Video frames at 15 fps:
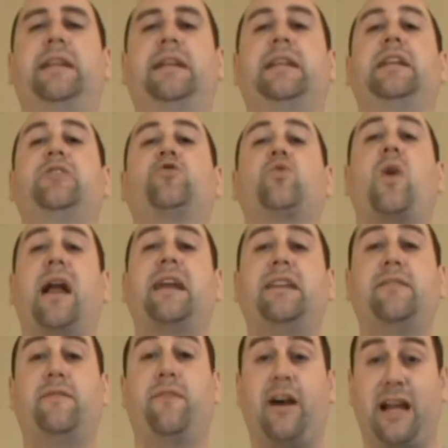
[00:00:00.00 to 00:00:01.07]
in and trying
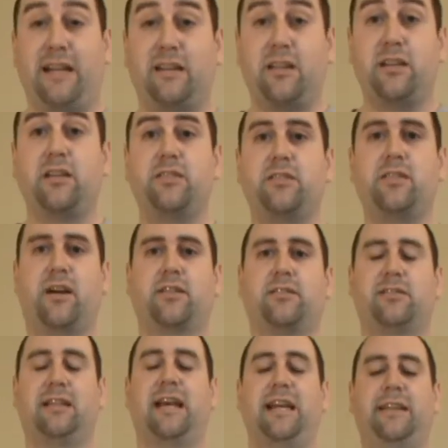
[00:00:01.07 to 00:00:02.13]
to find
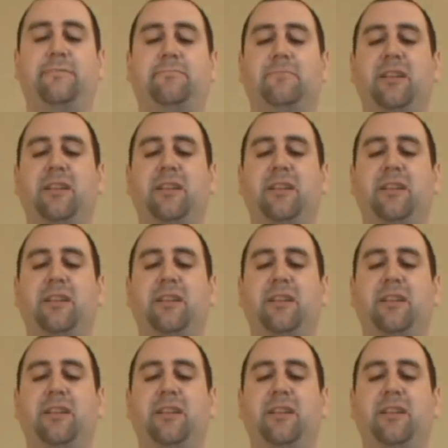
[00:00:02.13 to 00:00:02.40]
Dr. Light.